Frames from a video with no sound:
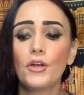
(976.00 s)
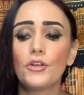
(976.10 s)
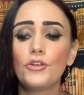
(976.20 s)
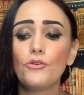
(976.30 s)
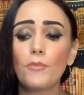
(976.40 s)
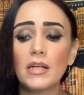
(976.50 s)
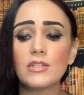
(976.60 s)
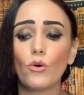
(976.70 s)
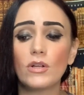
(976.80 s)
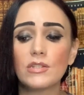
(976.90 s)
You must
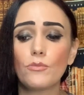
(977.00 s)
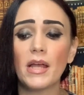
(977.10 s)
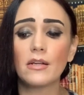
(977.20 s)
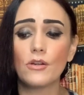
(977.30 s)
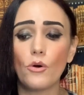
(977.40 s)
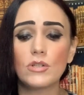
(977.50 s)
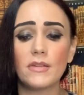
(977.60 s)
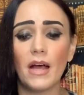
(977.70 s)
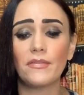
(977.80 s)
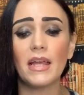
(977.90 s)
also make note
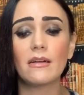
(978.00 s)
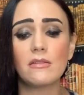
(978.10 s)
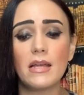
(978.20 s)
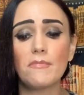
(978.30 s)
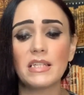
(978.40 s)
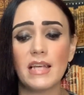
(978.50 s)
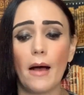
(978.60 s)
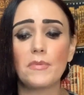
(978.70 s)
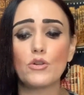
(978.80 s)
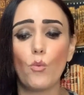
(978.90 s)
that they claim this
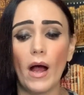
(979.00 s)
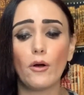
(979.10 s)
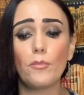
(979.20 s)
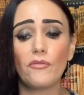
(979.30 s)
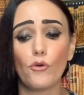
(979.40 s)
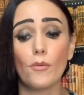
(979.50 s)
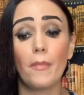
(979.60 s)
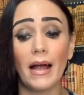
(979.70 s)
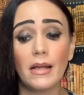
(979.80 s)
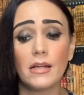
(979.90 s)
happened a while before
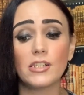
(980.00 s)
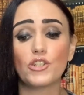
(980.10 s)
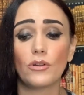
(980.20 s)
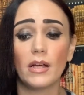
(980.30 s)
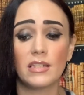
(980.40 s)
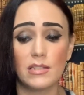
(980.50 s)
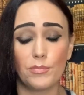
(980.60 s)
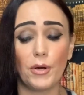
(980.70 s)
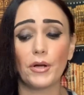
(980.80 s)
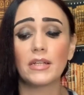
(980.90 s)
my initial
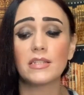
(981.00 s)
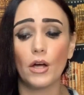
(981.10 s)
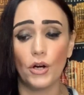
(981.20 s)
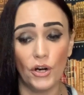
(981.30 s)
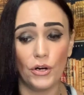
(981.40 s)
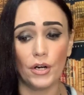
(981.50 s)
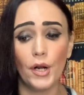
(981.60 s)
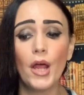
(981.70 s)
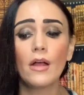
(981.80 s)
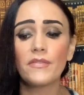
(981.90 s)
experience occurred.
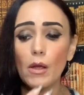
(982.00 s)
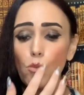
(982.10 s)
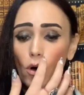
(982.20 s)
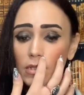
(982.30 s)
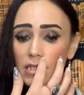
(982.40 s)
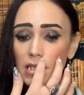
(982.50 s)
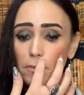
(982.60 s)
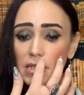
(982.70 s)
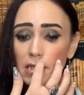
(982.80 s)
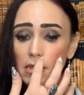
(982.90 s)
They walked deep
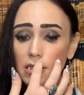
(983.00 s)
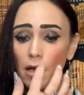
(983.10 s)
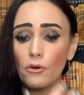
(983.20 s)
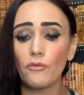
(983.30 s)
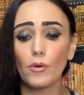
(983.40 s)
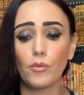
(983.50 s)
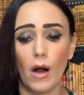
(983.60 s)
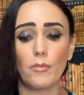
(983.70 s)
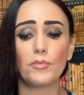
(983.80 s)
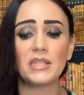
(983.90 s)
into the tunnel for
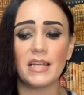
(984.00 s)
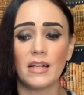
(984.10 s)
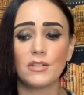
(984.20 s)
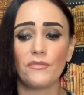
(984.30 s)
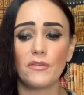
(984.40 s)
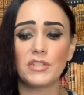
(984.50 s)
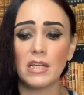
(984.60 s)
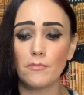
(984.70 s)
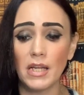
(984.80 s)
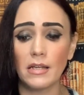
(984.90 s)
probably 10 to
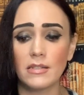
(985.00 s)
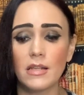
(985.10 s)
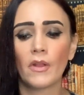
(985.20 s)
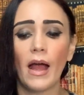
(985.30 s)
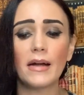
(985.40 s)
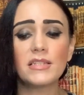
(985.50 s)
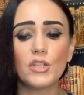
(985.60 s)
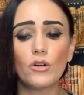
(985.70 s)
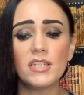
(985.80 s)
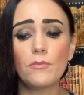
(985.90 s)
15 minutes. At a
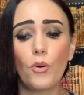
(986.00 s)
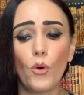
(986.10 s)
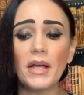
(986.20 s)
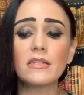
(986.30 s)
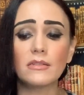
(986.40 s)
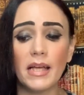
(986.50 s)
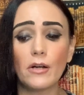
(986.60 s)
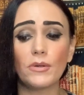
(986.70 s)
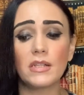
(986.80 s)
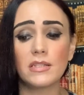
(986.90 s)
certain point
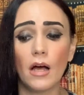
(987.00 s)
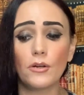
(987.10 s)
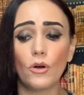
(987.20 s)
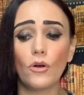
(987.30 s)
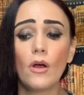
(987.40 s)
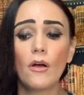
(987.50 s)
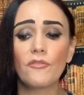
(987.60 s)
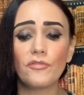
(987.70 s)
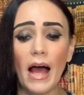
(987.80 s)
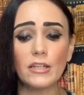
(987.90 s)
later in the tunnel,
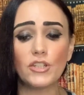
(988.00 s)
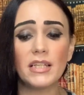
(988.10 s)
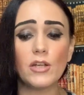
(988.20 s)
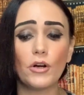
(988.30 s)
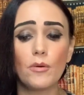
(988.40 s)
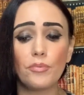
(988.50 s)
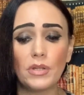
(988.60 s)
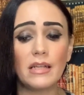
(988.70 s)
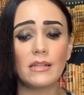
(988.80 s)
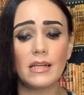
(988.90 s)
flashlights are
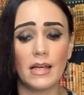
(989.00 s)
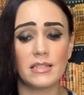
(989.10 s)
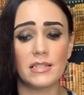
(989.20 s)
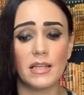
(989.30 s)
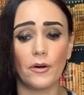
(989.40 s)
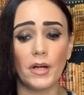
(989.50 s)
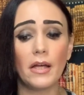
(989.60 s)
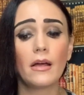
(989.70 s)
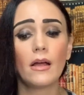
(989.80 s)
completely necessary.